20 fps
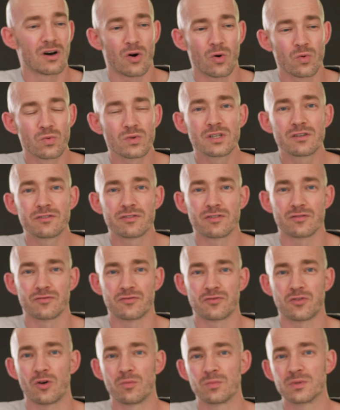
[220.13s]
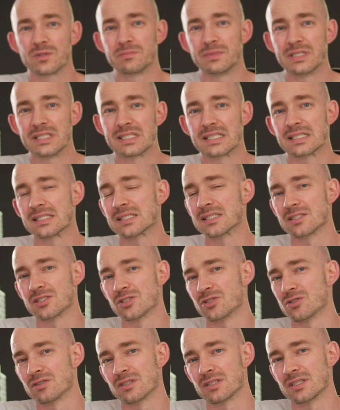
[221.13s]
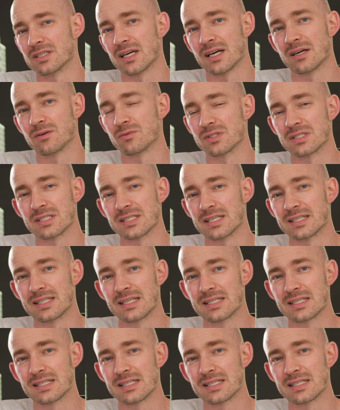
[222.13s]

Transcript: Only for formal meetings internally, I would say.